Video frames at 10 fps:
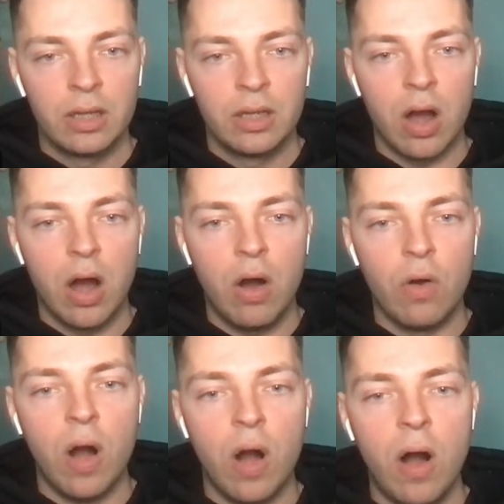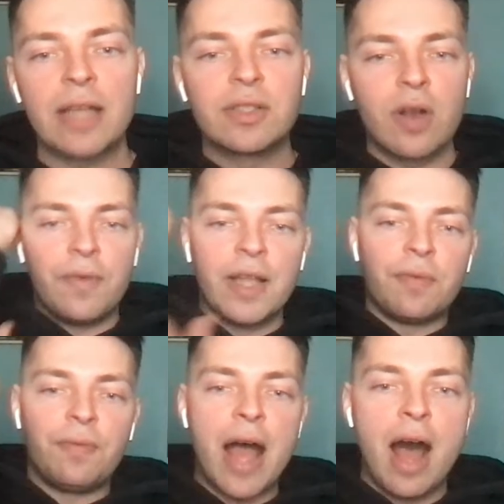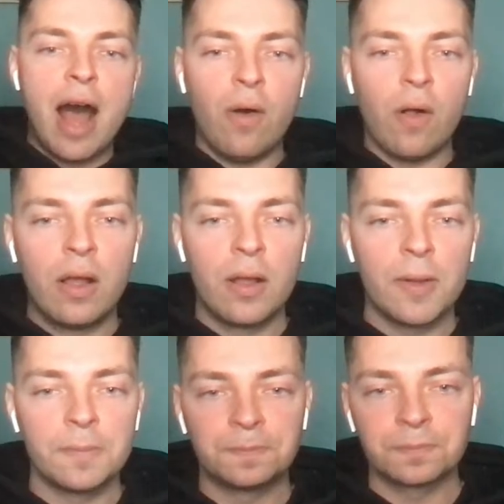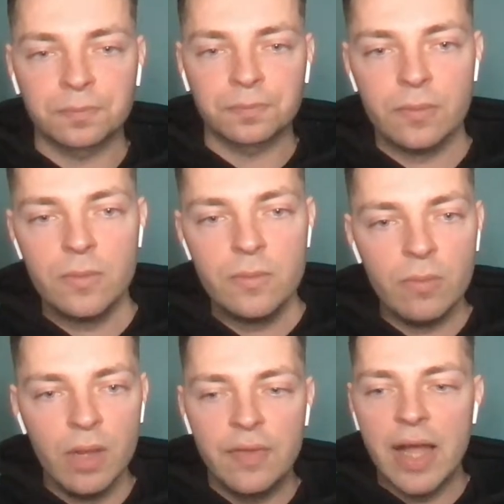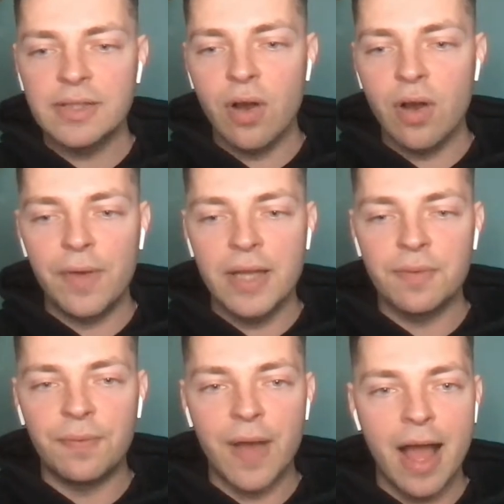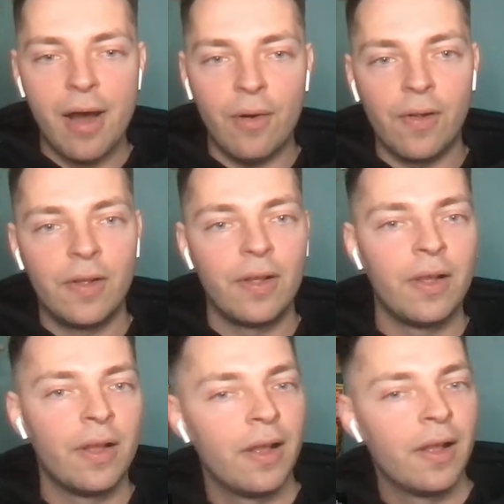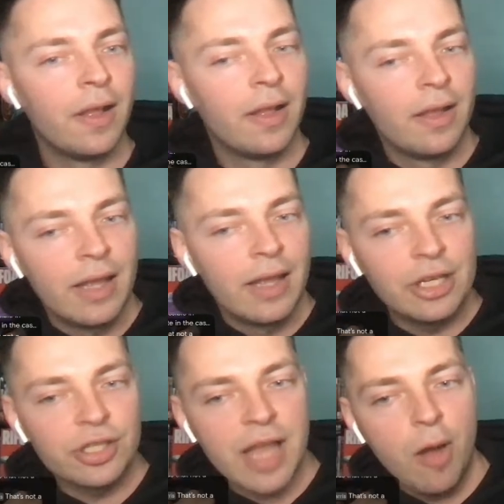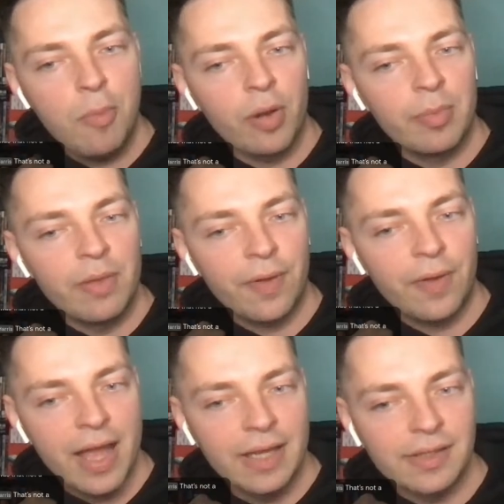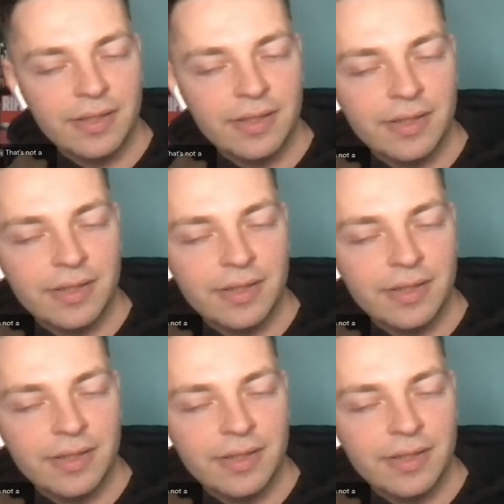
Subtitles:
Oh, that's an offensive foul. That's an offensive foul. He just elbowed him in the face.